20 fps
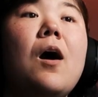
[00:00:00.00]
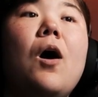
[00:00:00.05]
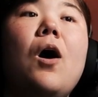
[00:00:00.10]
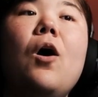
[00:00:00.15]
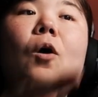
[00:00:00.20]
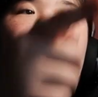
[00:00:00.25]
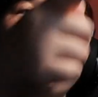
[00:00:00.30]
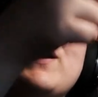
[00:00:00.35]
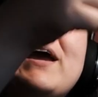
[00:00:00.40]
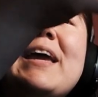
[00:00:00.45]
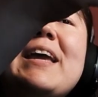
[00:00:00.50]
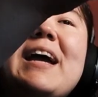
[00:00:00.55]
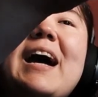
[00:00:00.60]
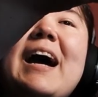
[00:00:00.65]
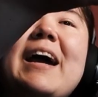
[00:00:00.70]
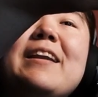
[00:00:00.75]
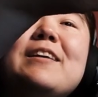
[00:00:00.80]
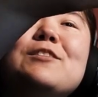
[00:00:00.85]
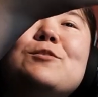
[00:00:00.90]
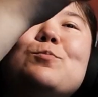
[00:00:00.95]
oh wait,
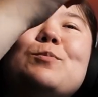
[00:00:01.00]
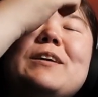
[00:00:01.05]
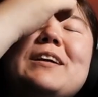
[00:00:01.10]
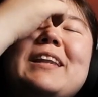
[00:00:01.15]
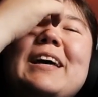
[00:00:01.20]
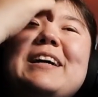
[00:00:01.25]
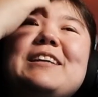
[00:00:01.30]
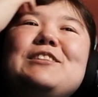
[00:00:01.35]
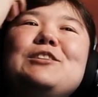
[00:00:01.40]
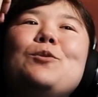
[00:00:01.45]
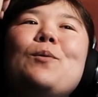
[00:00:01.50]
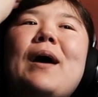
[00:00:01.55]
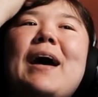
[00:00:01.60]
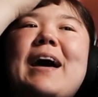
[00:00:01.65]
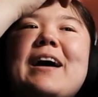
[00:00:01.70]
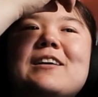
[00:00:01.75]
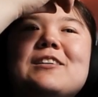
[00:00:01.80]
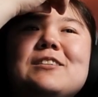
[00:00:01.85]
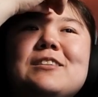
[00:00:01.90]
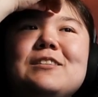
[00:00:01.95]
I just realized you
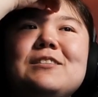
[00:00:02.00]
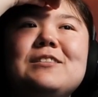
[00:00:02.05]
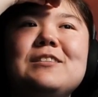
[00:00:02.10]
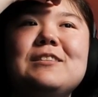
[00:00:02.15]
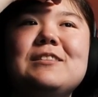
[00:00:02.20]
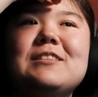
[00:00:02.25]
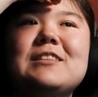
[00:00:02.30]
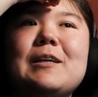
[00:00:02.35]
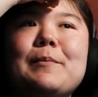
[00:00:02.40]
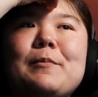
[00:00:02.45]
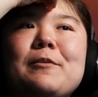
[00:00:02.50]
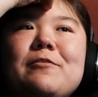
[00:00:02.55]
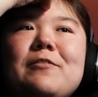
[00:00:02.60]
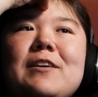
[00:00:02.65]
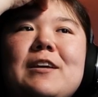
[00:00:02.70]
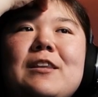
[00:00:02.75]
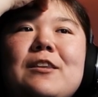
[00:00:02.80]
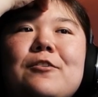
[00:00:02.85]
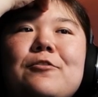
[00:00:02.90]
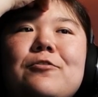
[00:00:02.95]
actually see some of
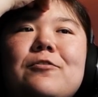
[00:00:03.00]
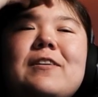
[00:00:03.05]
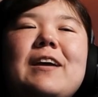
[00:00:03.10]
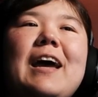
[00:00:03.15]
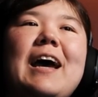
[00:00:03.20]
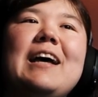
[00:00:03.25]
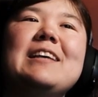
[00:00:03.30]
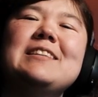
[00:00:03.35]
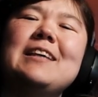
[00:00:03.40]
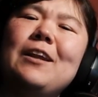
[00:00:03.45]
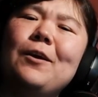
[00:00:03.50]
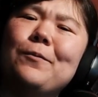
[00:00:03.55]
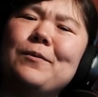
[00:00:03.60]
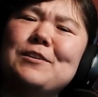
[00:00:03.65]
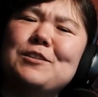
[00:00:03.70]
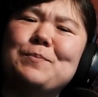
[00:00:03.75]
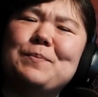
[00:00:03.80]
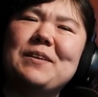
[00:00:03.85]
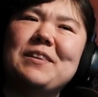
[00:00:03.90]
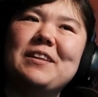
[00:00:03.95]
it in the has that
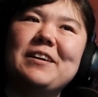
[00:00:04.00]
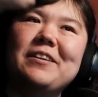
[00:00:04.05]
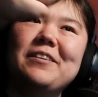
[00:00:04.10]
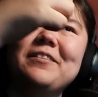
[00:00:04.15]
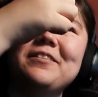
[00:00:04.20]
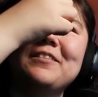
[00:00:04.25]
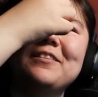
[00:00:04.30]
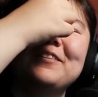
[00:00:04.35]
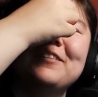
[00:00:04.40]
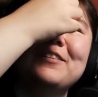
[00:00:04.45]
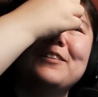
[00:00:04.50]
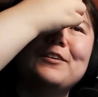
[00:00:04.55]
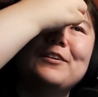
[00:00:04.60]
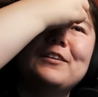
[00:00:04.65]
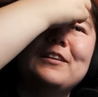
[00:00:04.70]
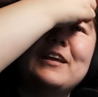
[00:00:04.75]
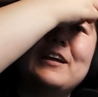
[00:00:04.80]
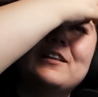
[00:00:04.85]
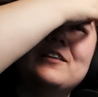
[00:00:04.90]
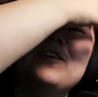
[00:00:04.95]
always been there?
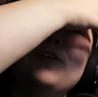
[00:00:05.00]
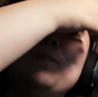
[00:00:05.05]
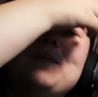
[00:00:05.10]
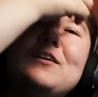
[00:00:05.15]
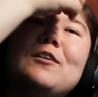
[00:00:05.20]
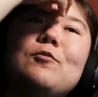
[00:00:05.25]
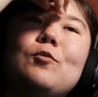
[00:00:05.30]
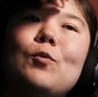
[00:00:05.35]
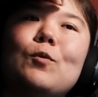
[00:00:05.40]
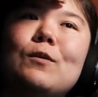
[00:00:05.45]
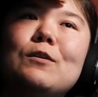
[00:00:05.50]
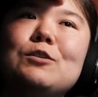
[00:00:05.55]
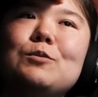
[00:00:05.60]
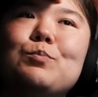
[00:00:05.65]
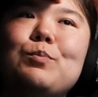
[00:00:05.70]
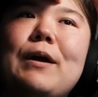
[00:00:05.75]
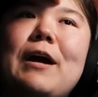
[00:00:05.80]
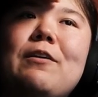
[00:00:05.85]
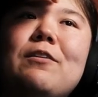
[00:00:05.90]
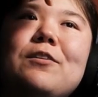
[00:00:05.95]
The like little bit of orange
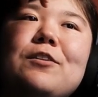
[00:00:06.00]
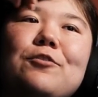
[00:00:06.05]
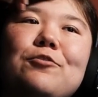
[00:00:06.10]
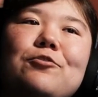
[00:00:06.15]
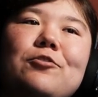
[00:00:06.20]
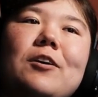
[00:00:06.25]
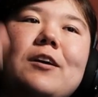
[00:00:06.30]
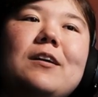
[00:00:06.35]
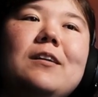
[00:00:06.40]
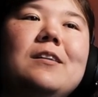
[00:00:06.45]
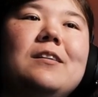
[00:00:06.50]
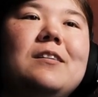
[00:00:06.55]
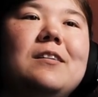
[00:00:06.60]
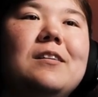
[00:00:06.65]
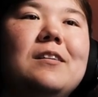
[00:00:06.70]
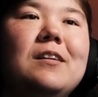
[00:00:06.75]
brown on the front?